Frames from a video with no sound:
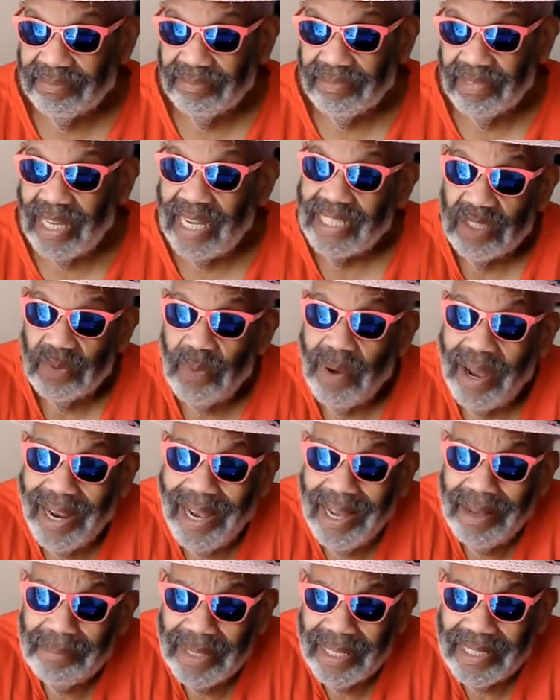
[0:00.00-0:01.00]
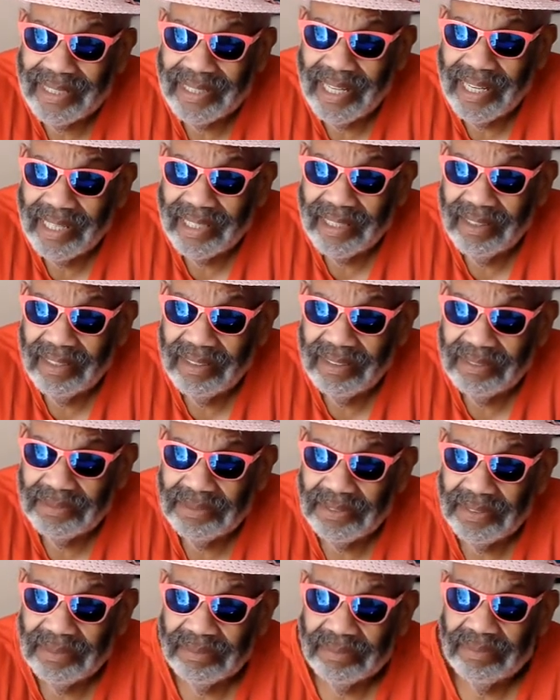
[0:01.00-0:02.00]
That's why I'm anti-gov.
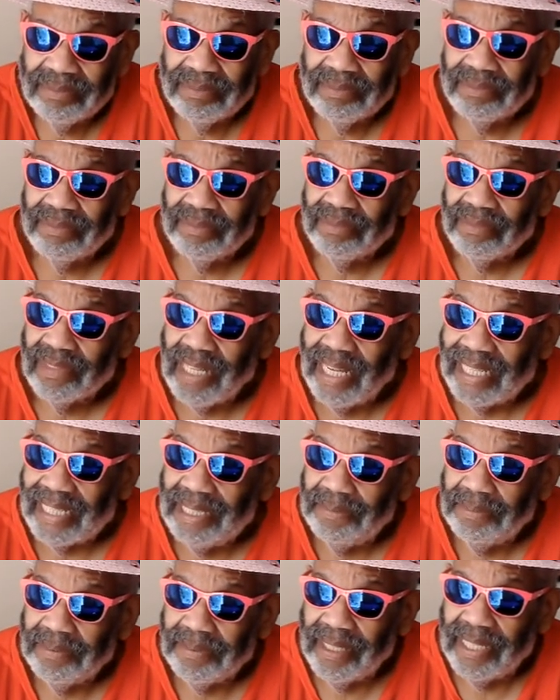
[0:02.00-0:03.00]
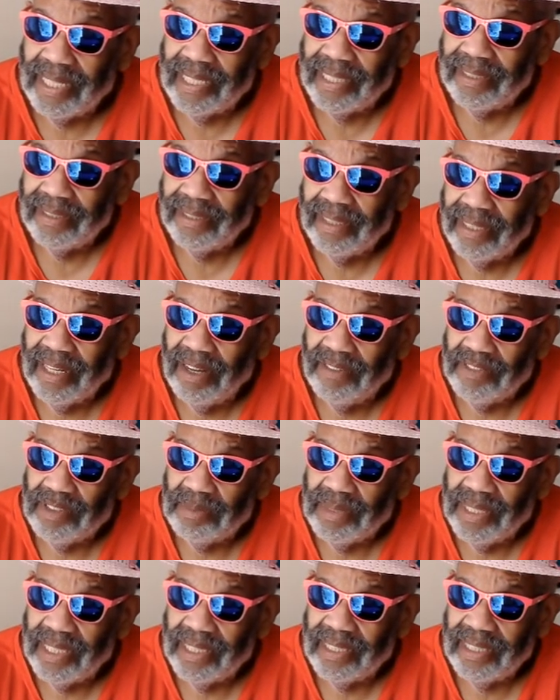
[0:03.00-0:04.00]
I keep thinking the
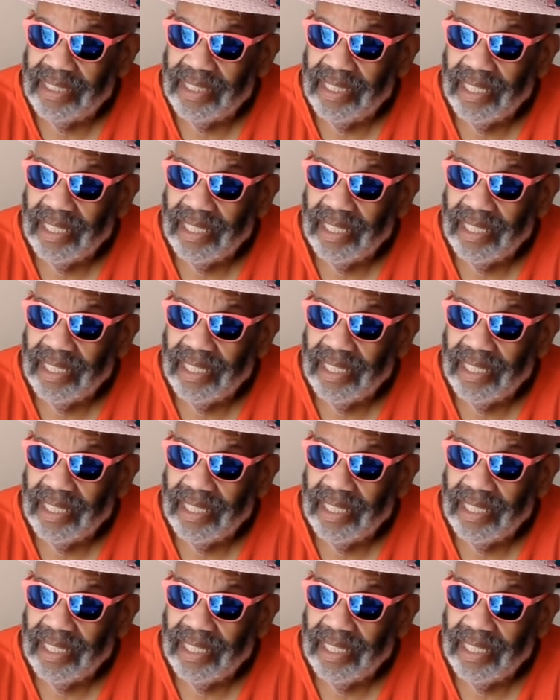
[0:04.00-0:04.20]
government